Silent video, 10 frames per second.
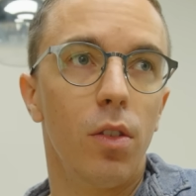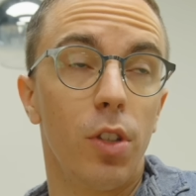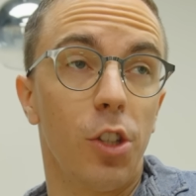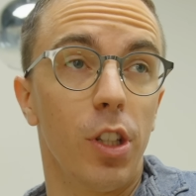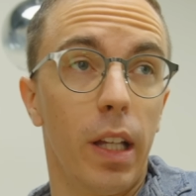
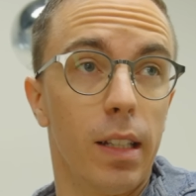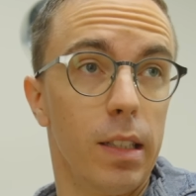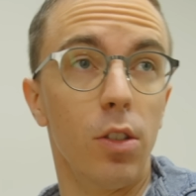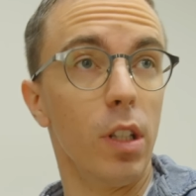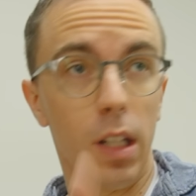there's actually like
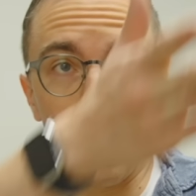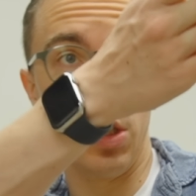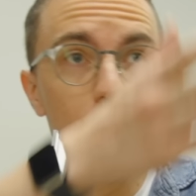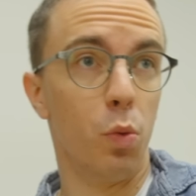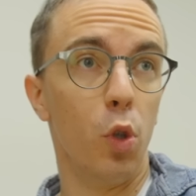literally like
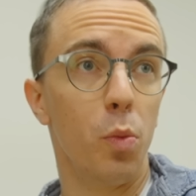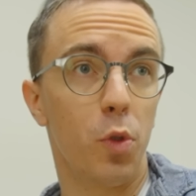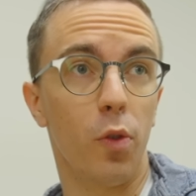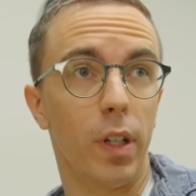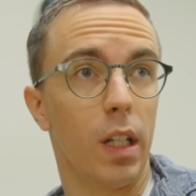new
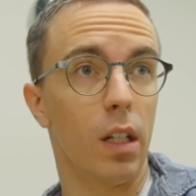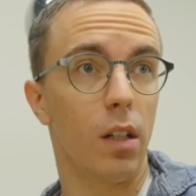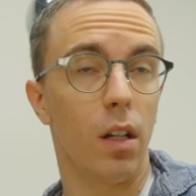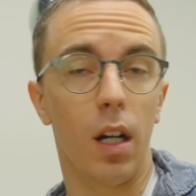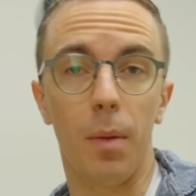rooms over
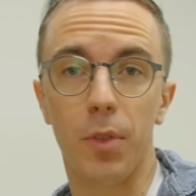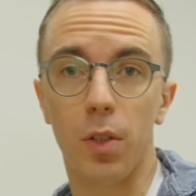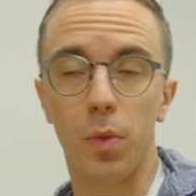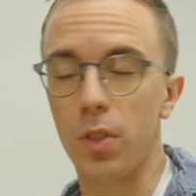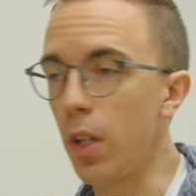here um,
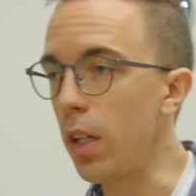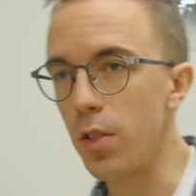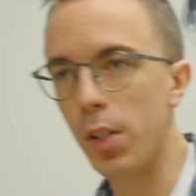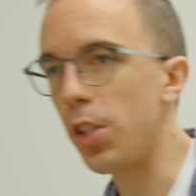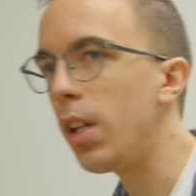since we started.
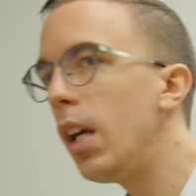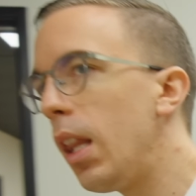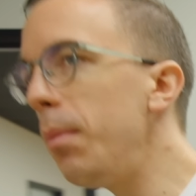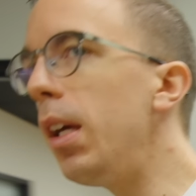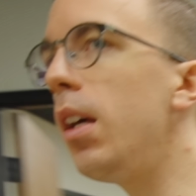So actually,
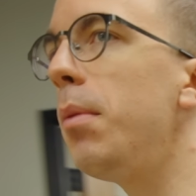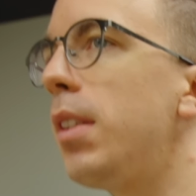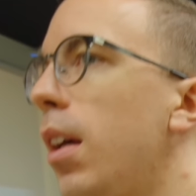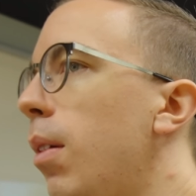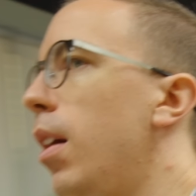let me uh, let me
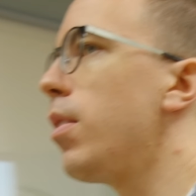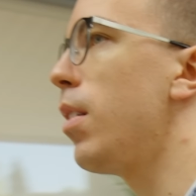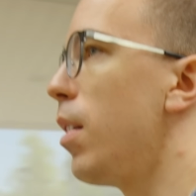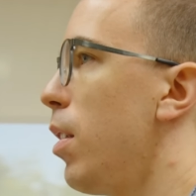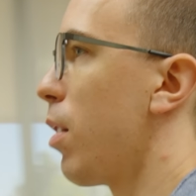take around
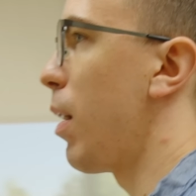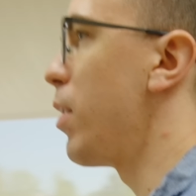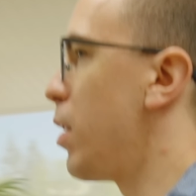uh, a look around